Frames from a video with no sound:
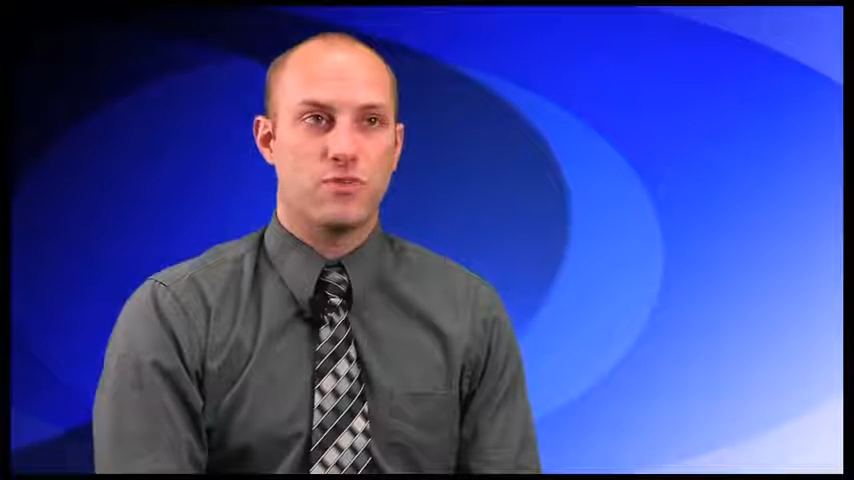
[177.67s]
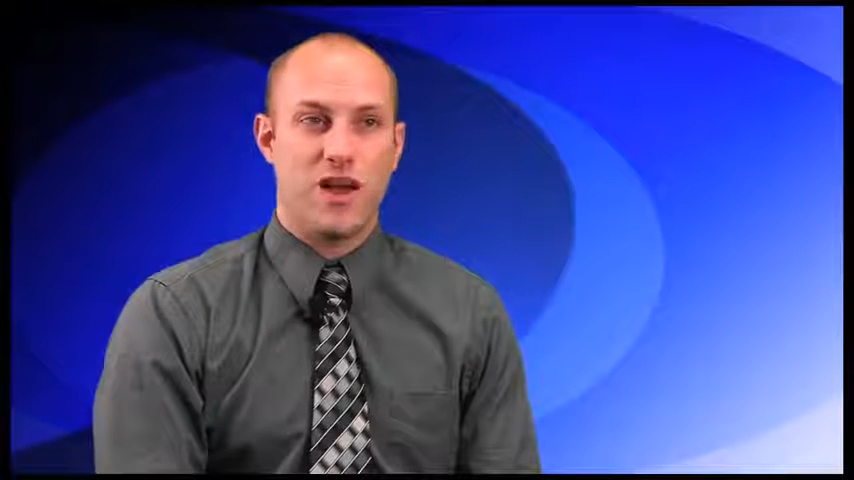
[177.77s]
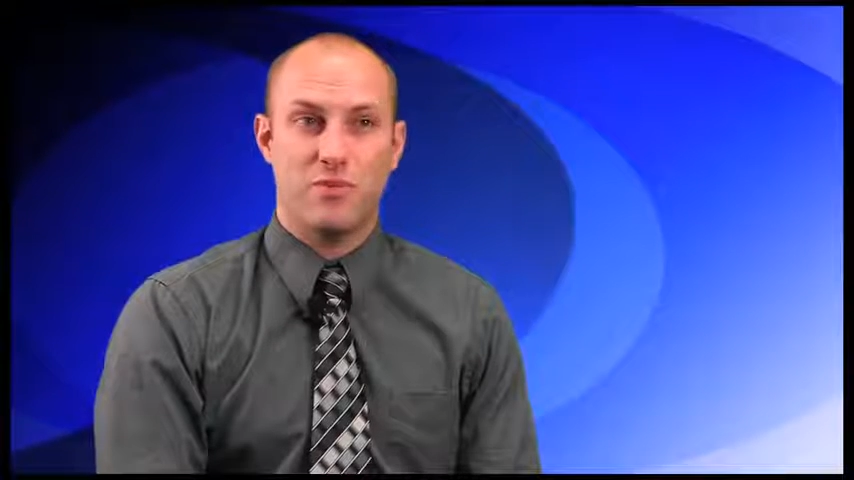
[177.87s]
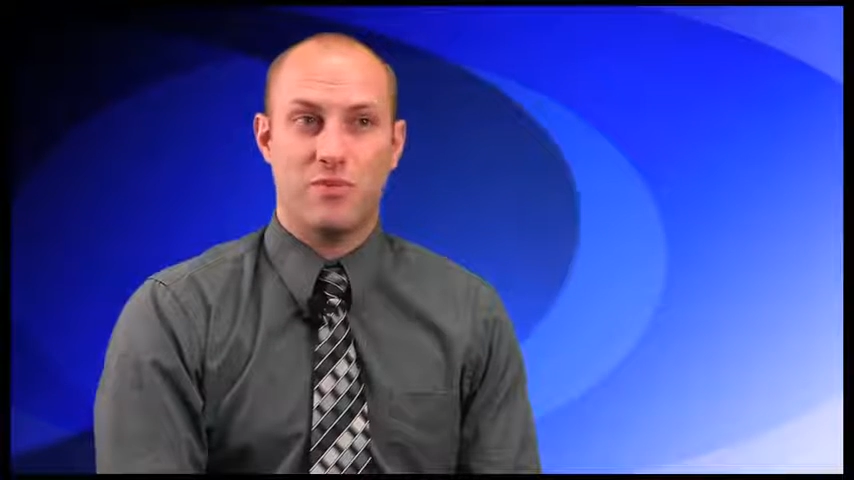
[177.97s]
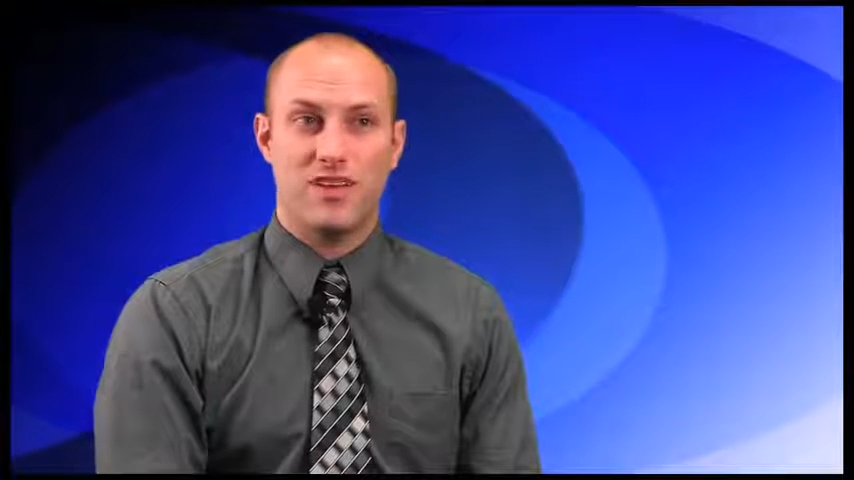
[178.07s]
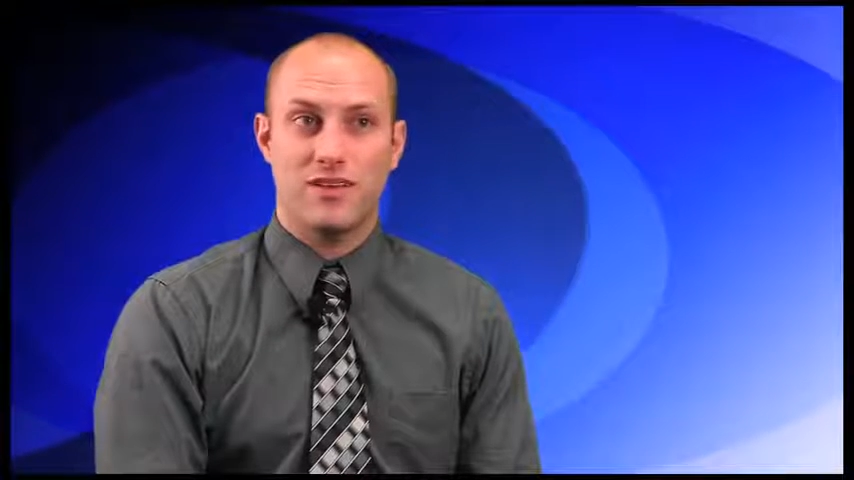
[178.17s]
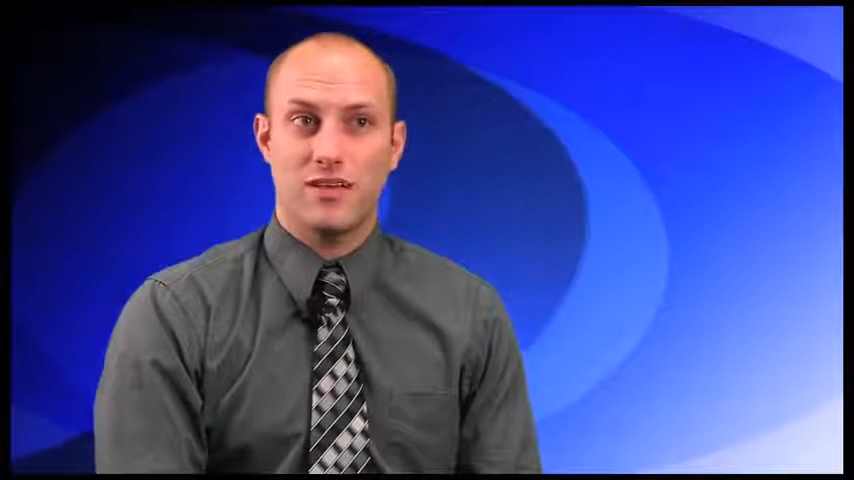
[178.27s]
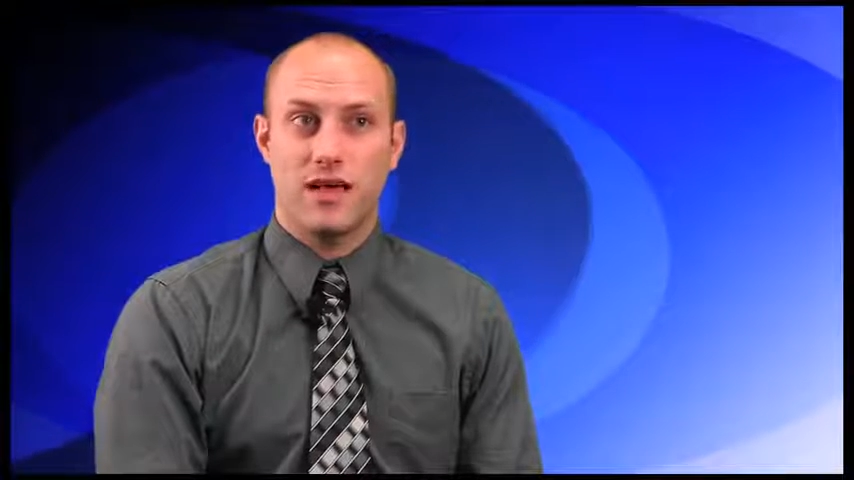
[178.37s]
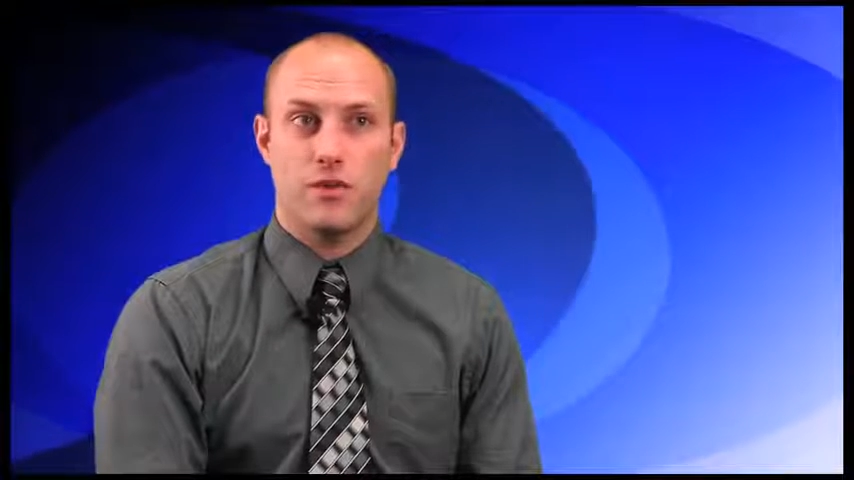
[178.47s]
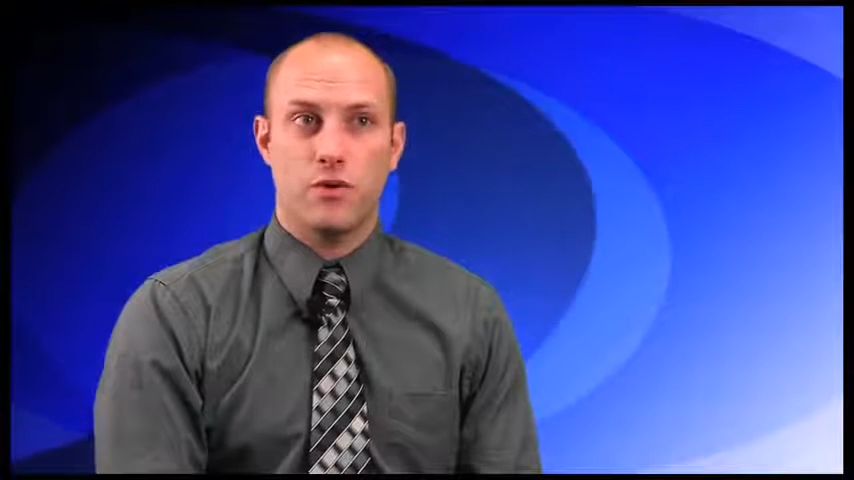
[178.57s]

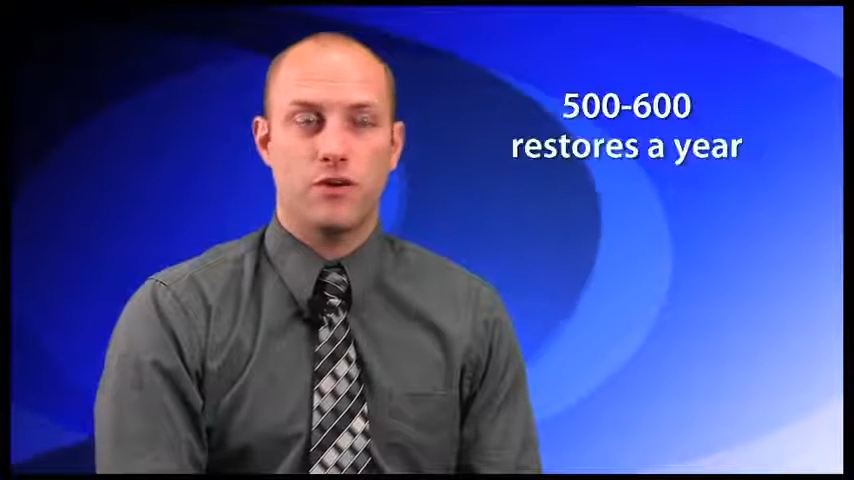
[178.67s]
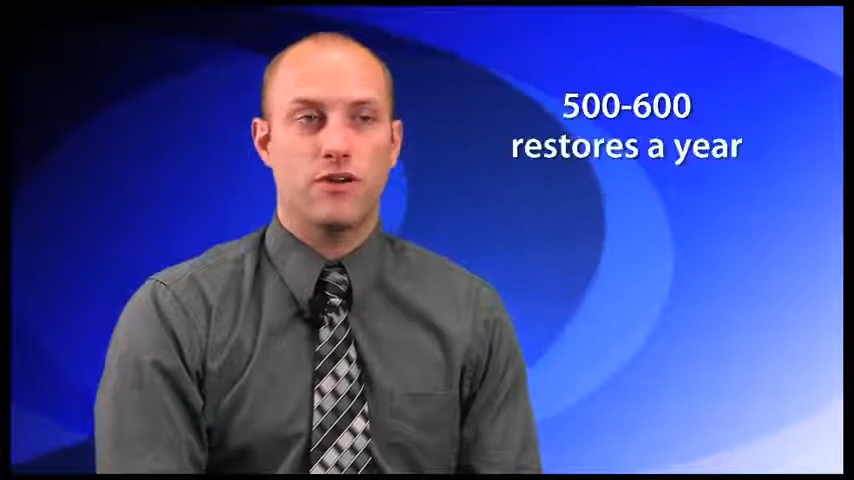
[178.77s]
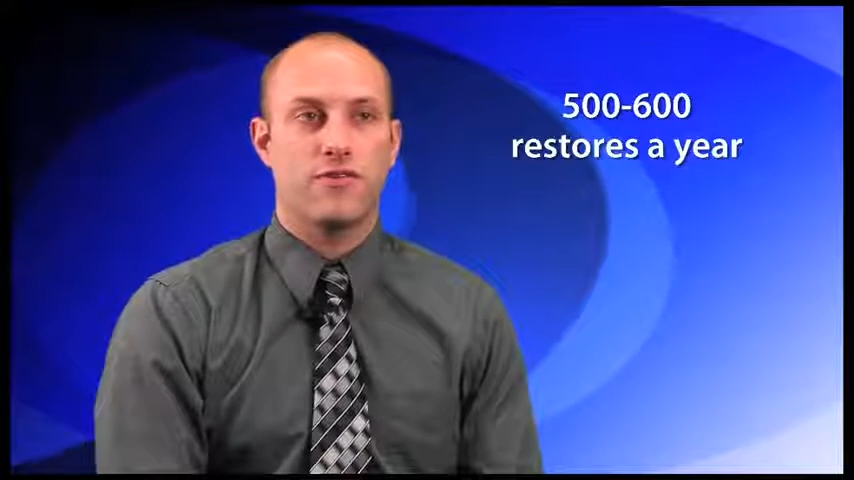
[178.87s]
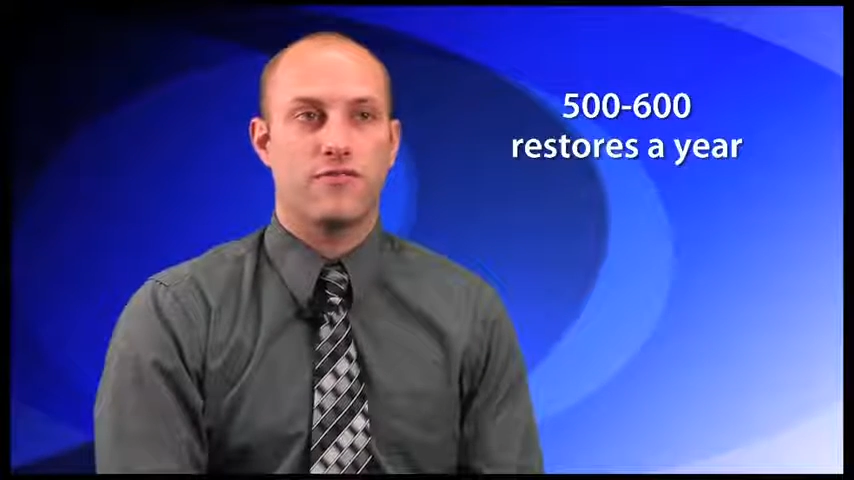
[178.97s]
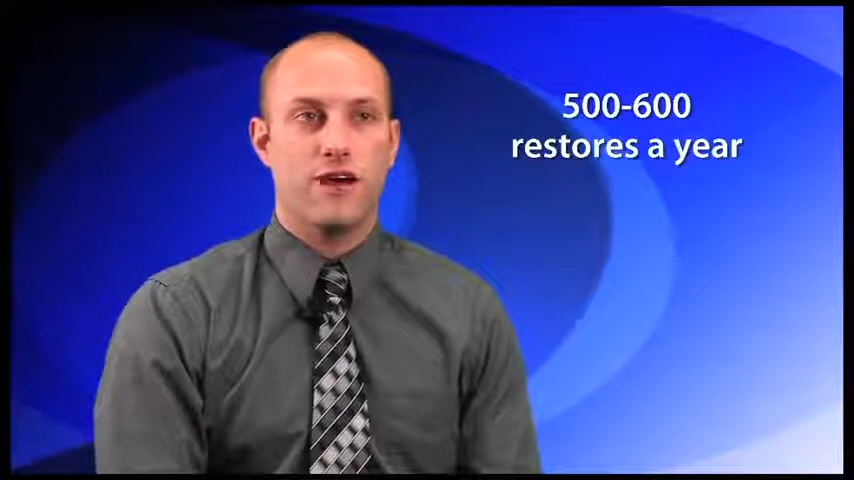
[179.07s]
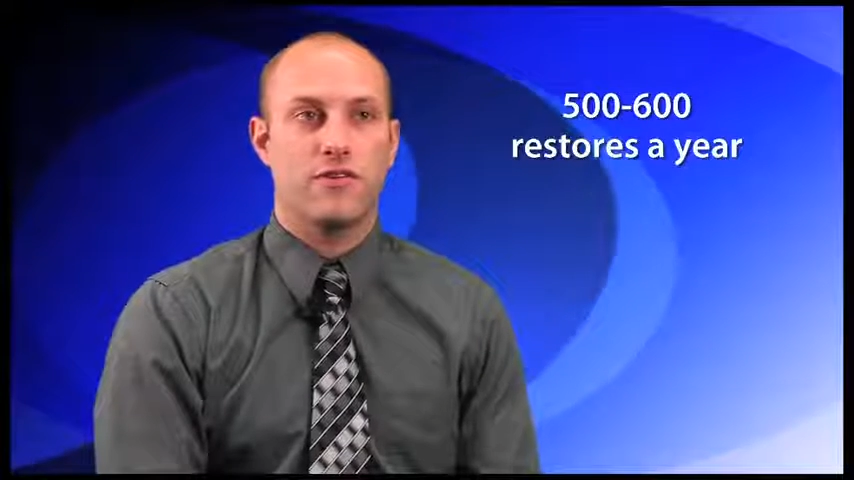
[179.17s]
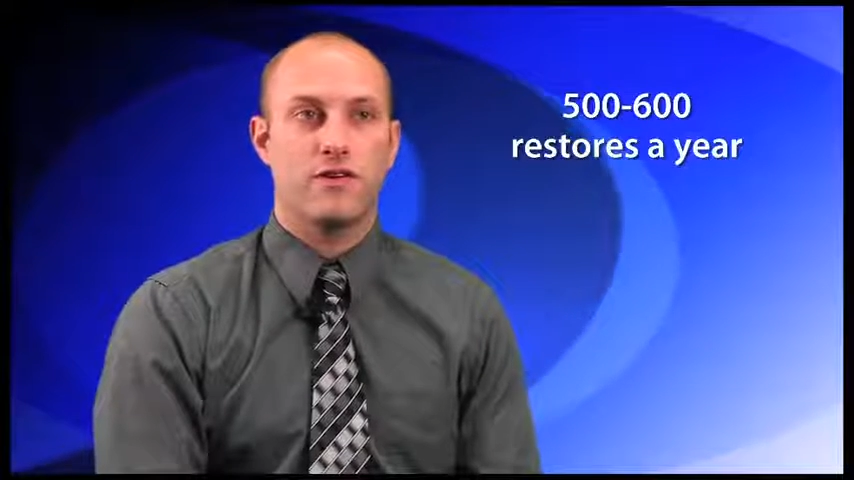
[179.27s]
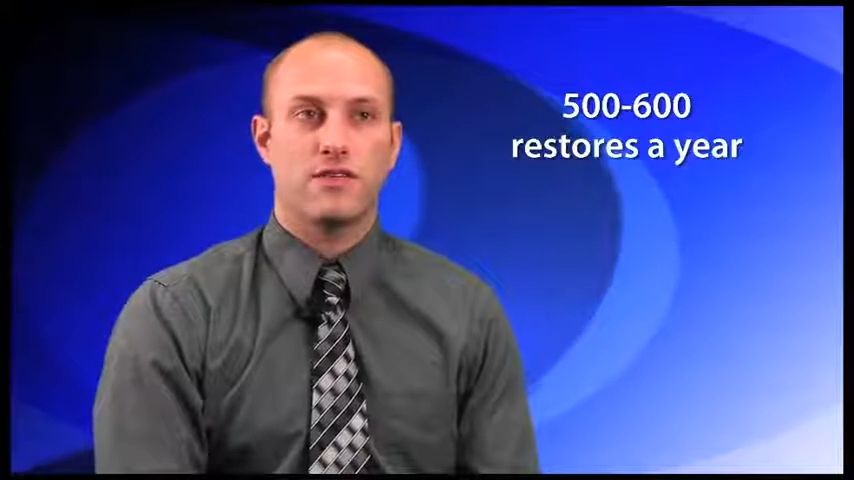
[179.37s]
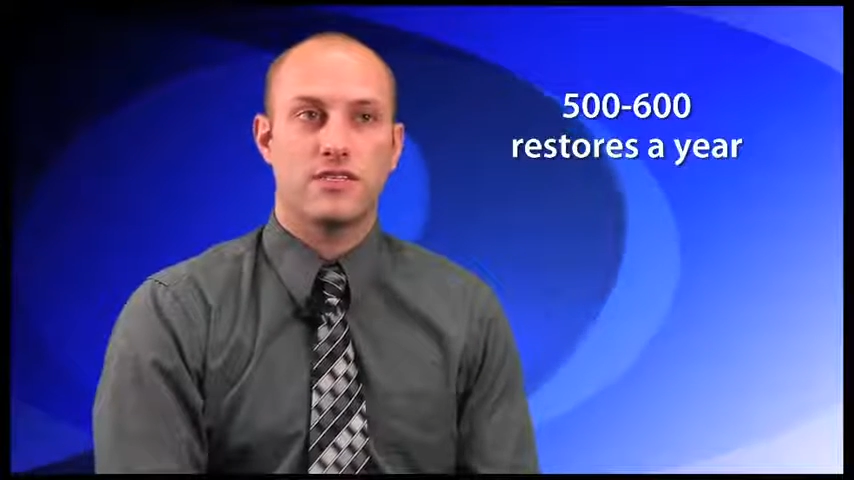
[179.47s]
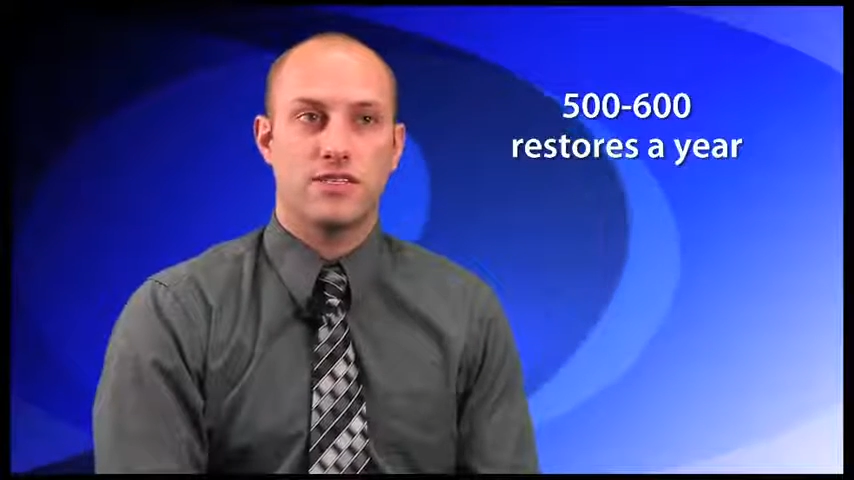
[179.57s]
probably on the order of 500 to